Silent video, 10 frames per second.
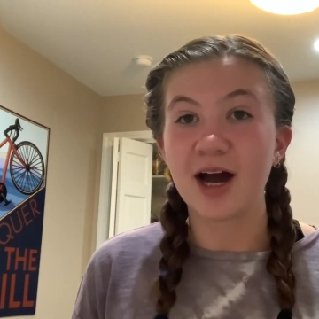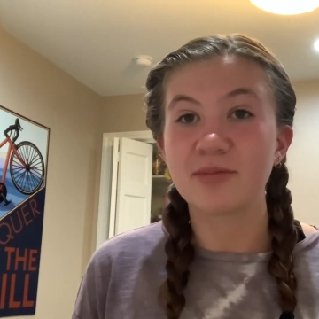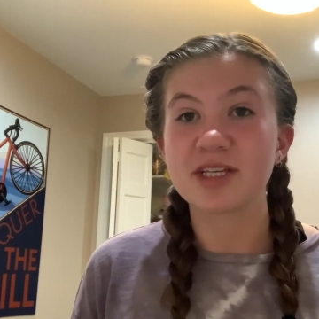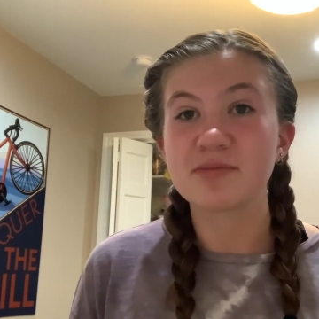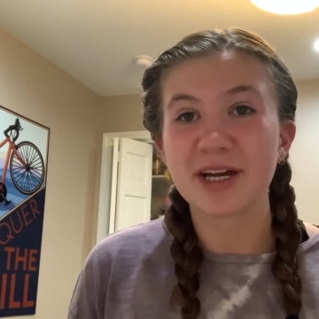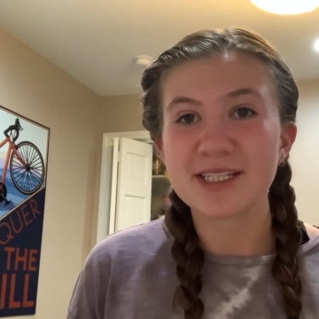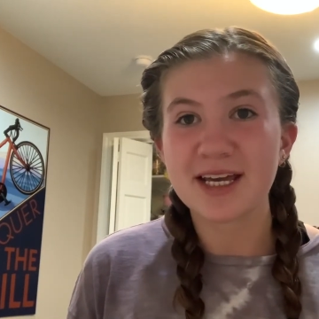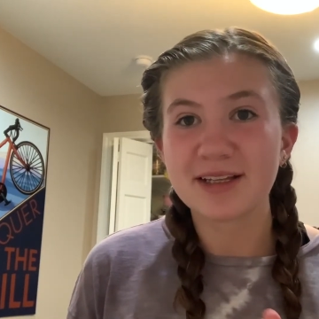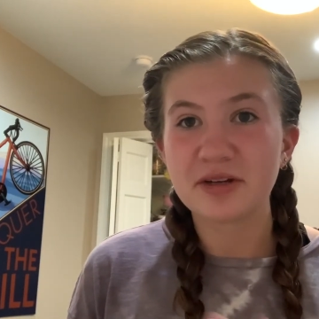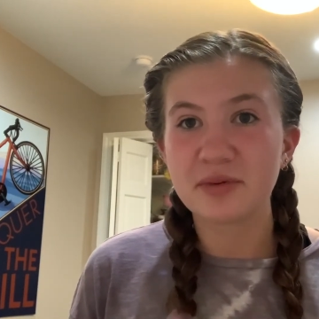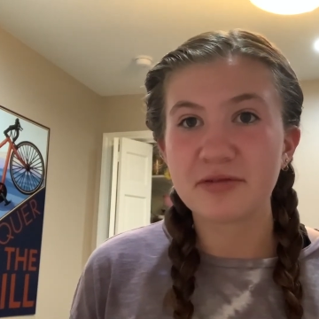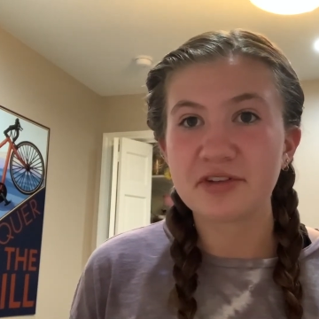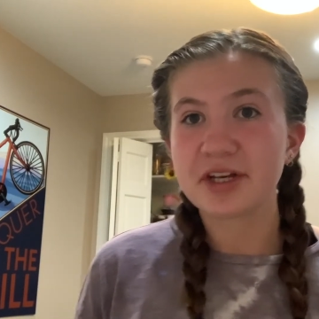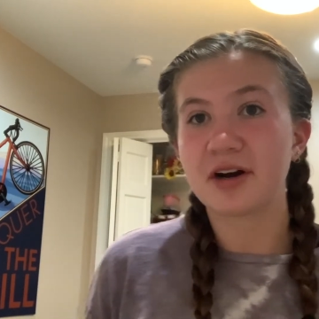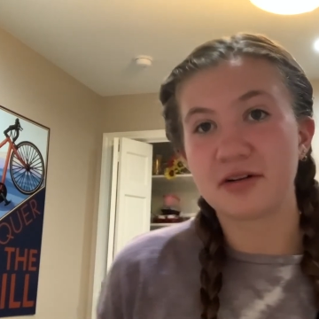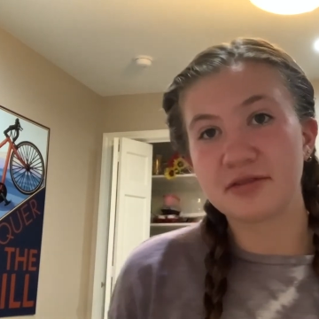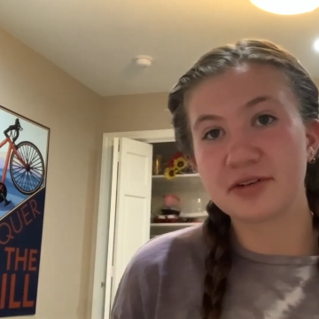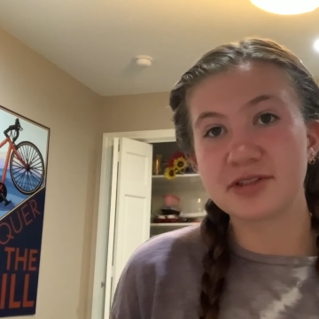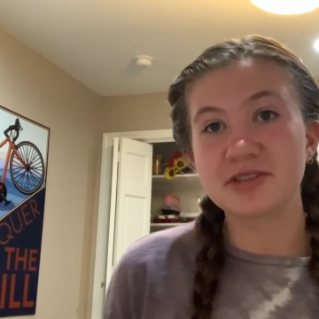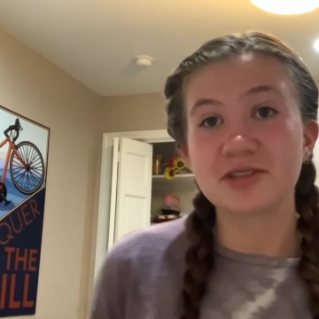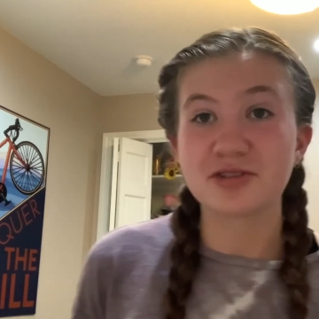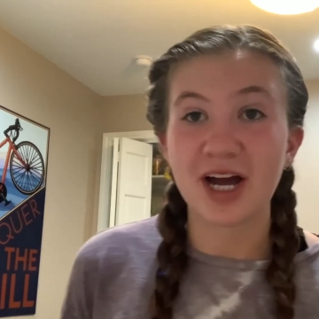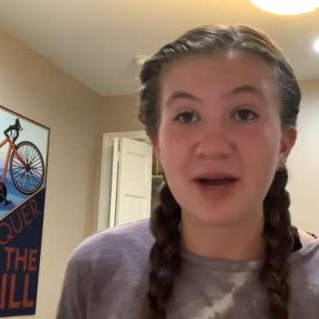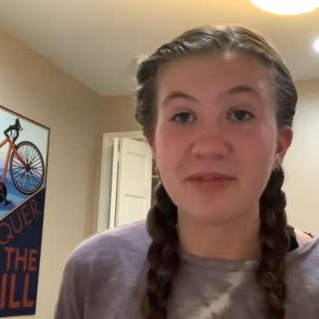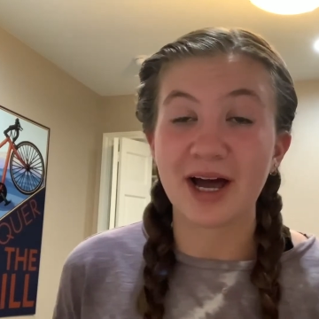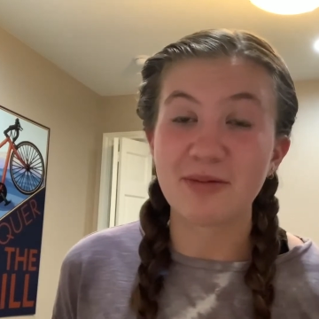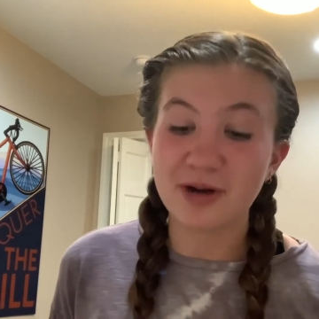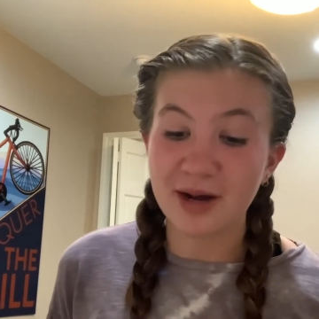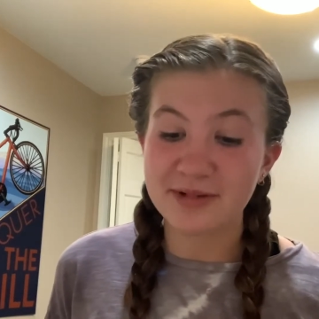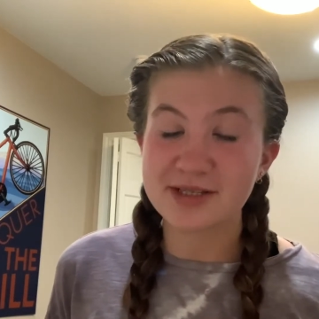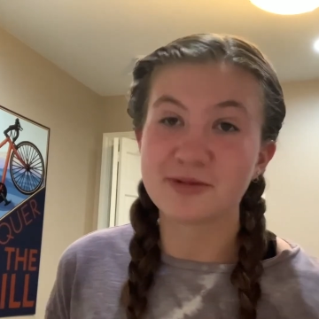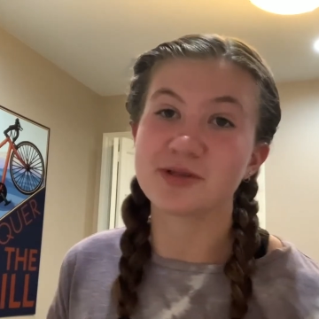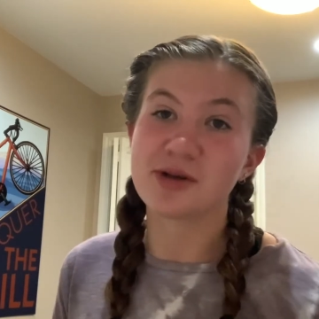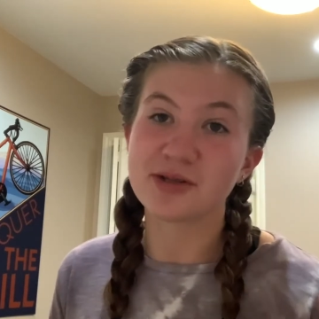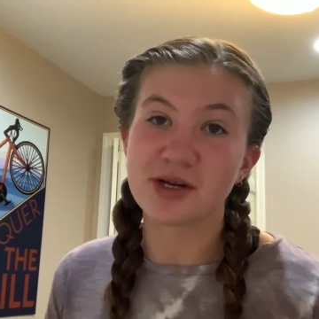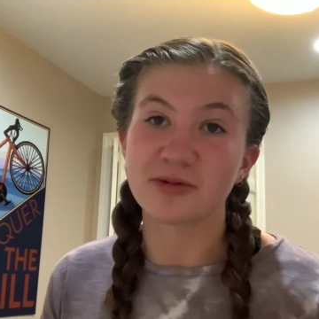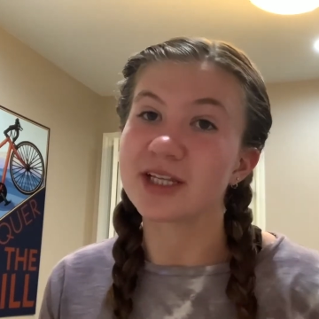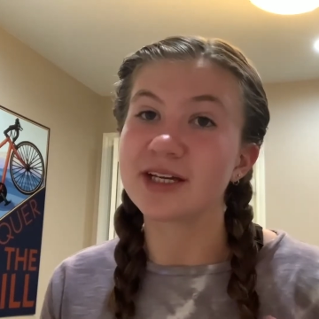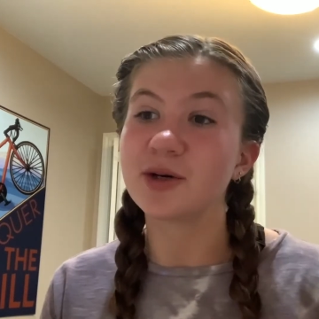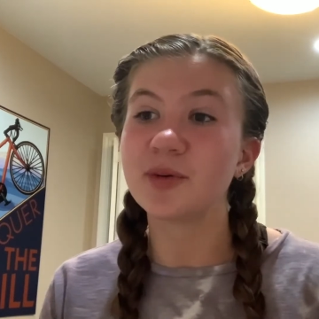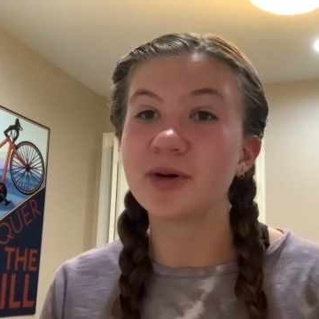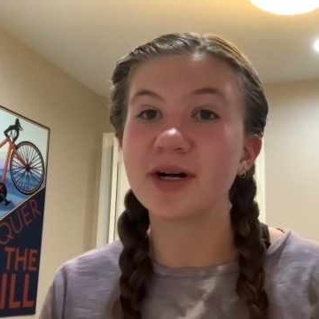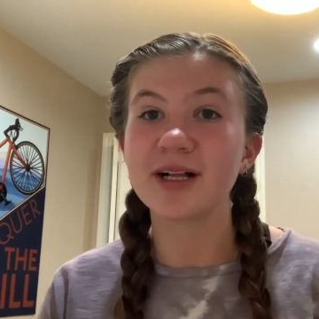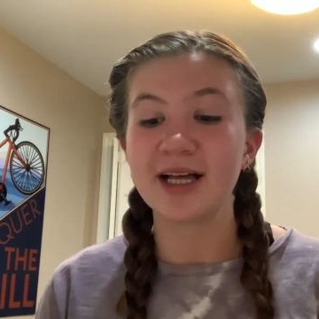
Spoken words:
This might take a little bit for the coffee filter to dry, but I promise the results are really cool.